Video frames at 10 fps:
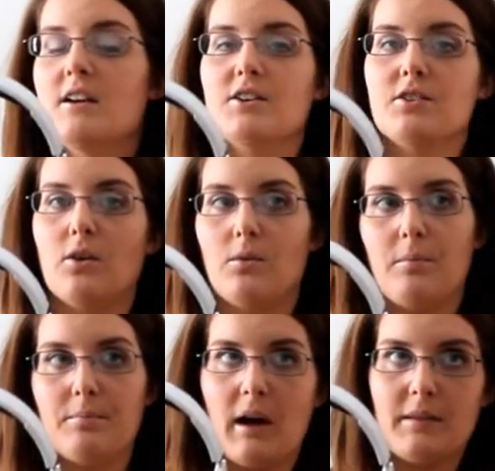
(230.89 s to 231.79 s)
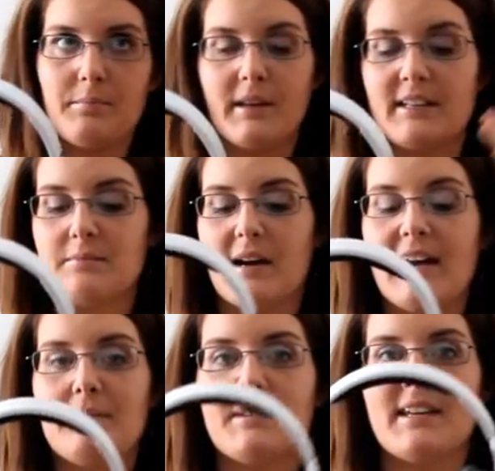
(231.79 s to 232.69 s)
you know, on um, place my
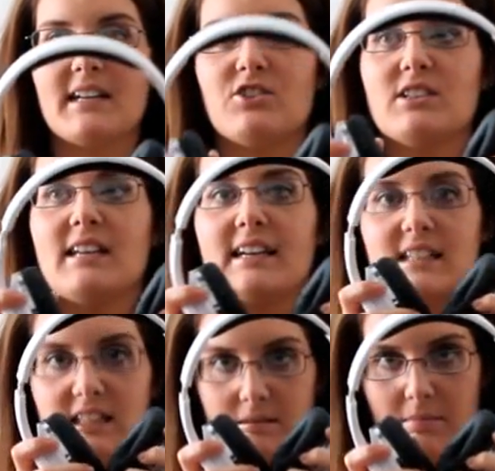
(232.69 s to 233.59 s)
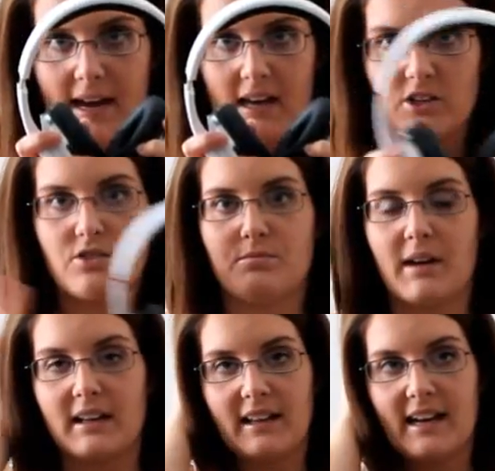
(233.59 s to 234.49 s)
head, but then it's just like smash
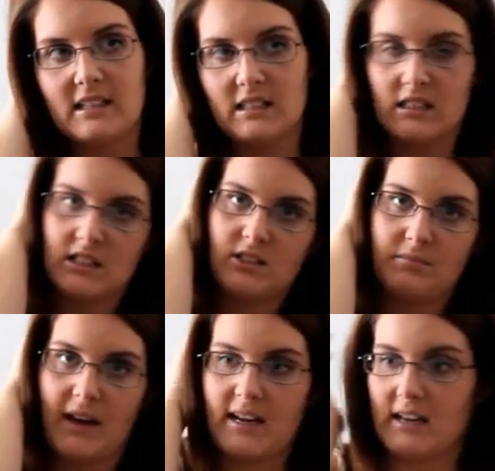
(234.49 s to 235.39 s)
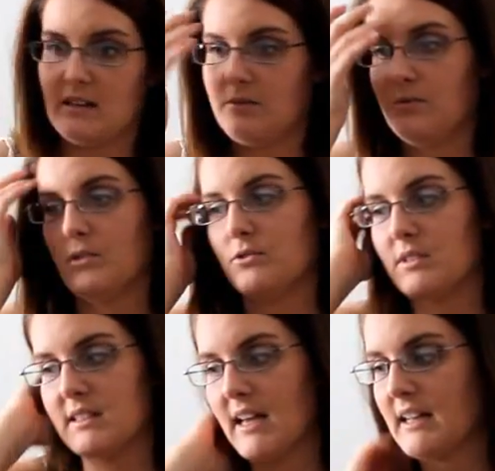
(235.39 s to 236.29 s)
my glasses to my head, which
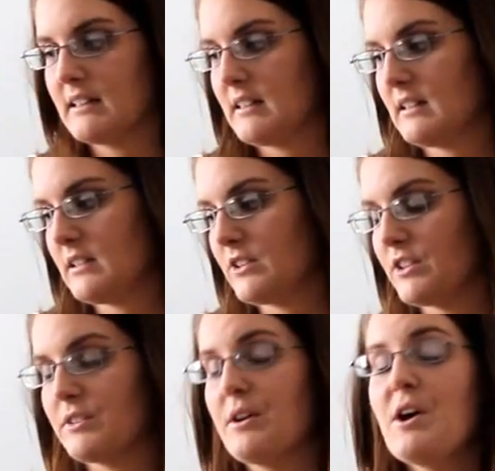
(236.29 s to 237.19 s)
was not good.